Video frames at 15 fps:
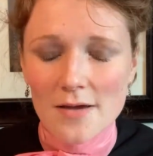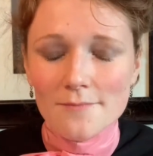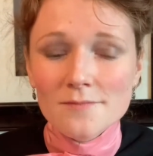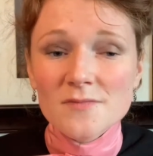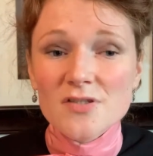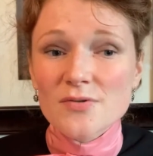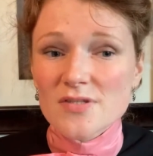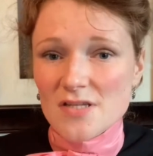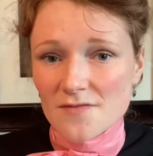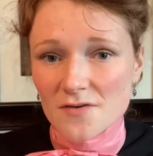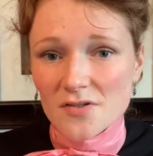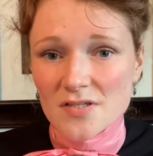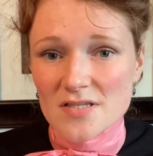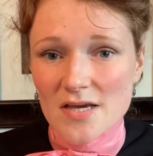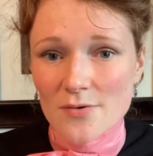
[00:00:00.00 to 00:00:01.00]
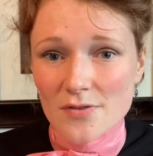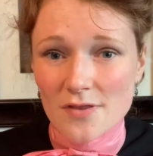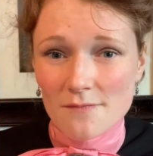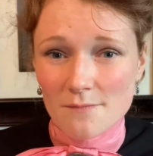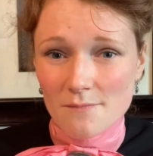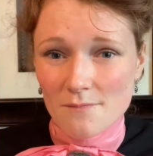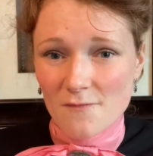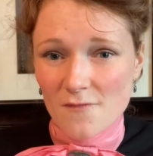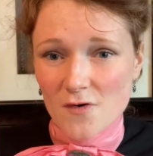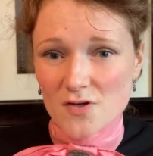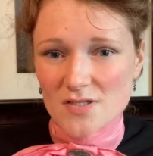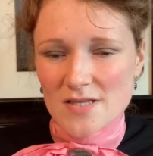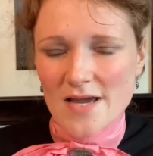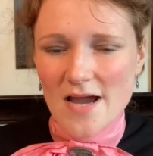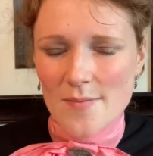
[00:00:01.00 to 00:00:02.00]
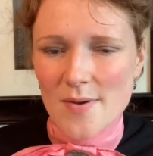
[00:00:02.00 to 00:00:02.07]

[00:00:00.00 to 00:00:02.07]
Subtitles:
So it's difficult to say what the first thing I